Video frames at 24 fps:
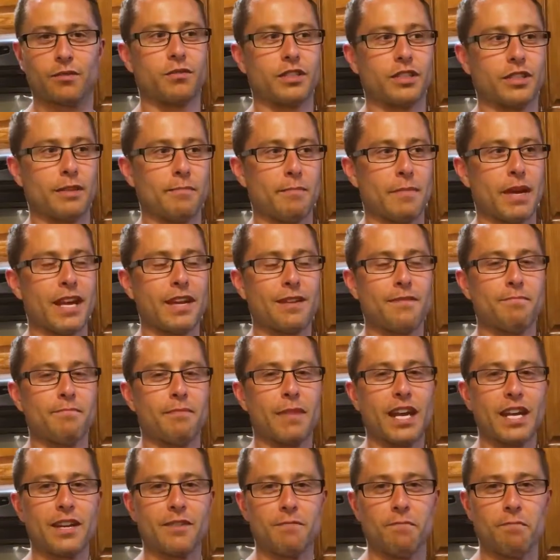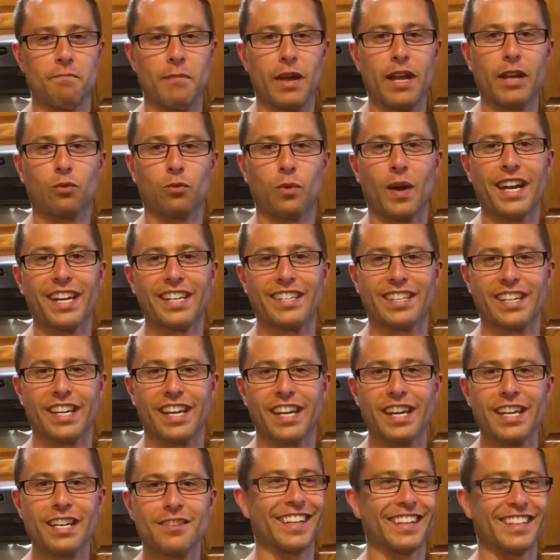what is it, made ready to
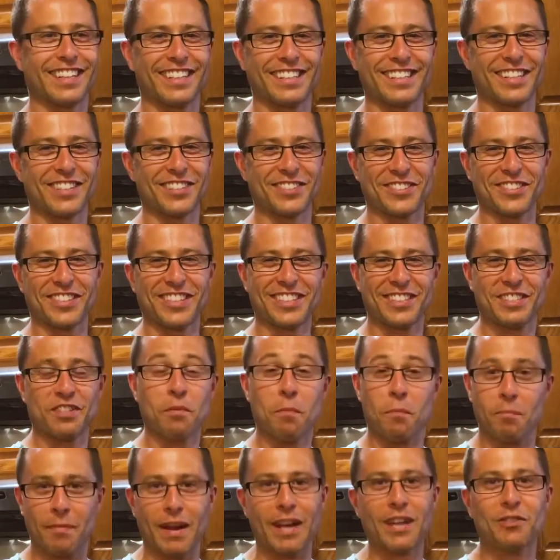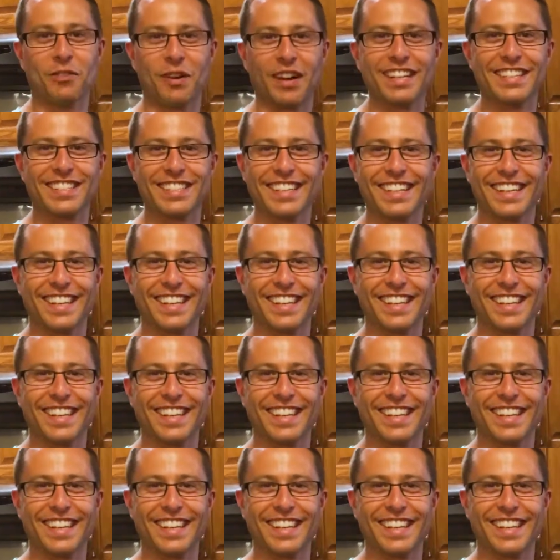eat? I think that's what it is. Yep. Made ready to